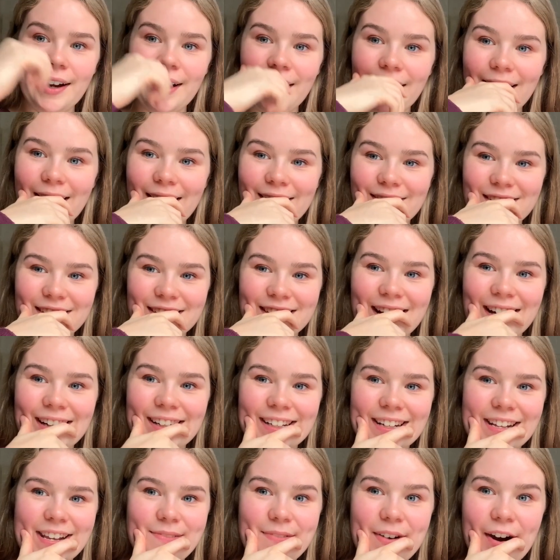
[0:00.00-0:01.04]
I've just had
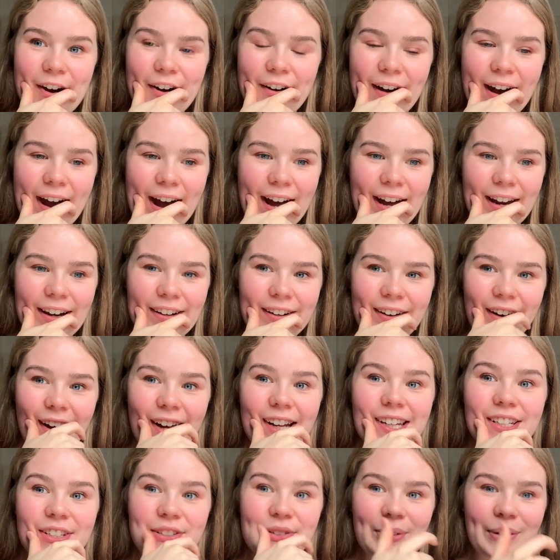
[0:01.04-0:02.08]
an email and
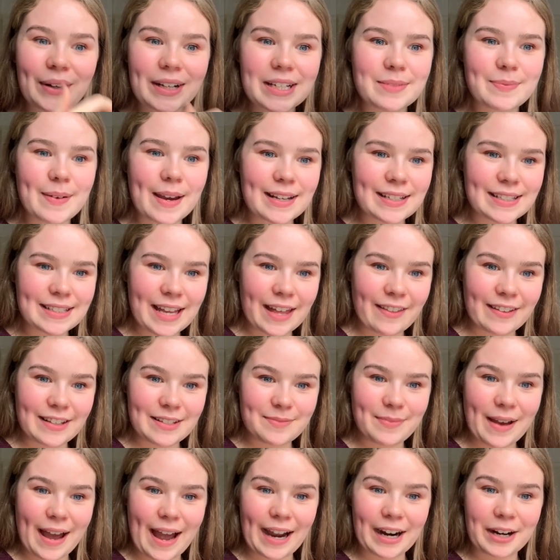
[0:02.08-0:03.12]
I did not expect to get
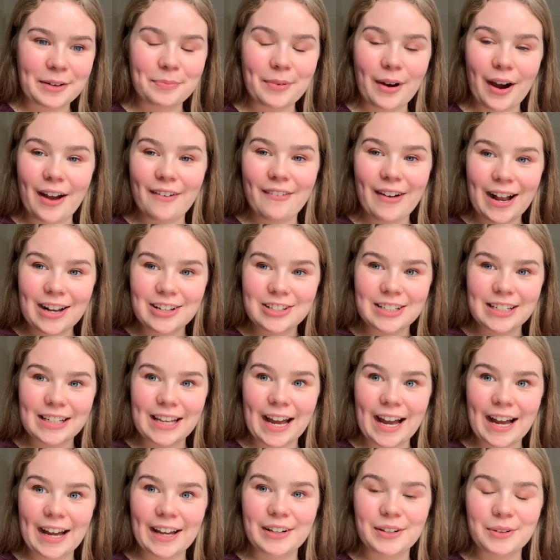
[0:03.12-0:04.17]
this back, but I've actually
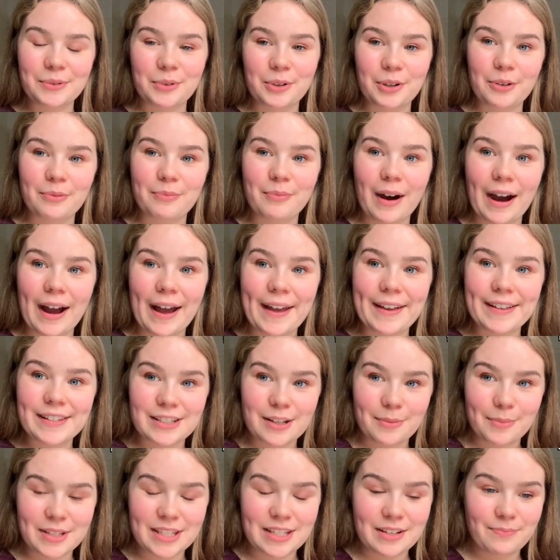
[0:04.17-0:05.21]
had one of my
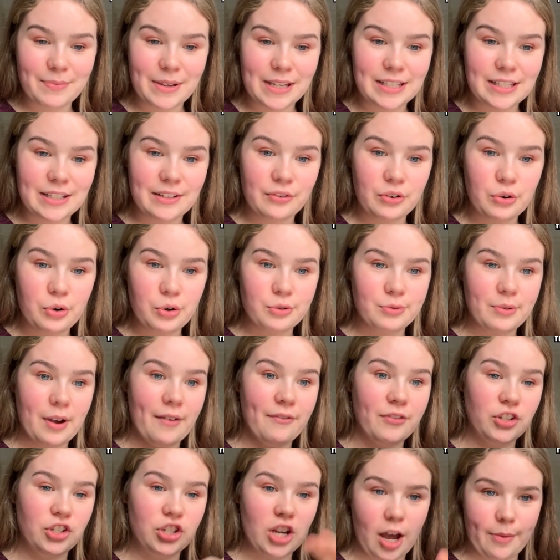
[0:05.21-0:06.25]
summative pieces of
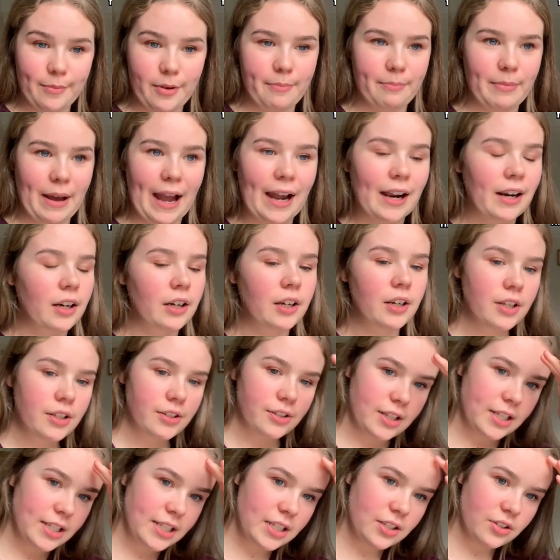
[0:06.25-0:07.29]
coursework for German back.
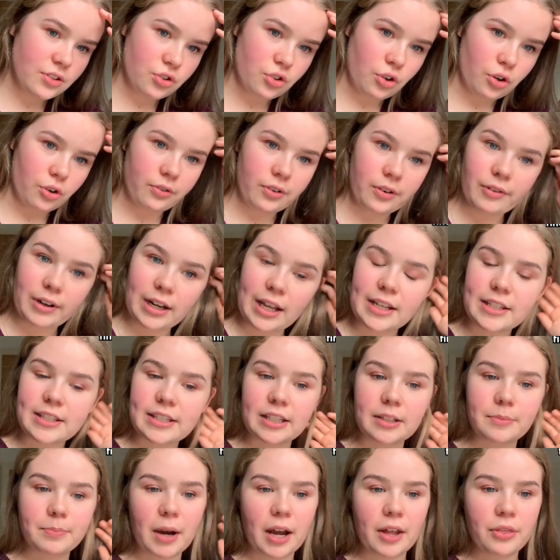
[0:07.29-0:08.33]
This isn't geography
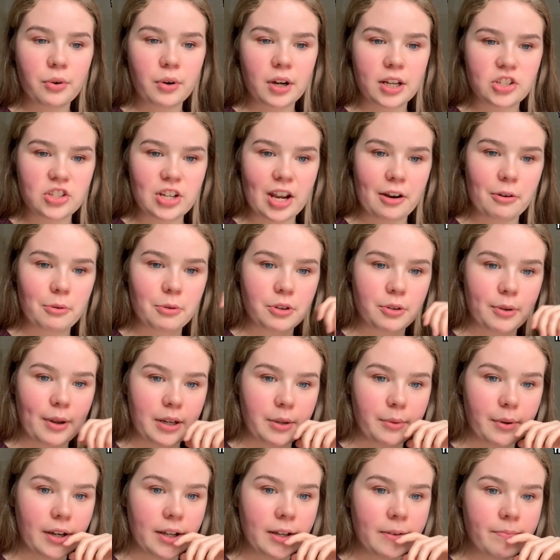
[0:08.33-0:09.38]
related, but I thought I'd share it with you
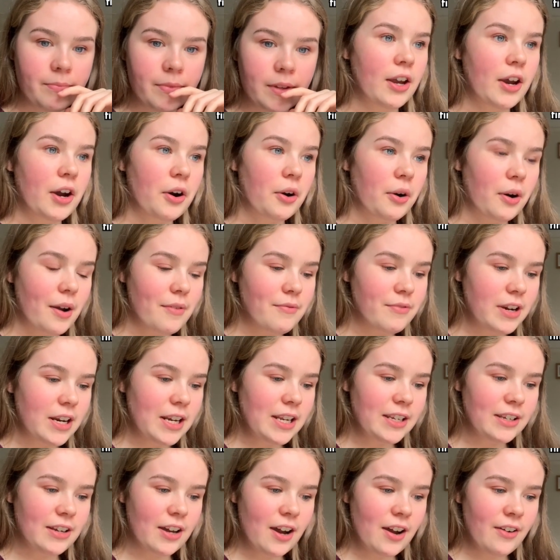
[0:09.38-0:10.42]
anyway. Oh, I'm
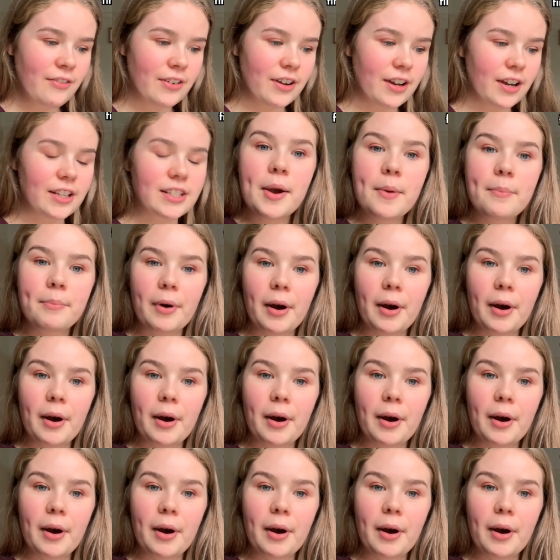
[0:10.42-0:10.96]
really nervous.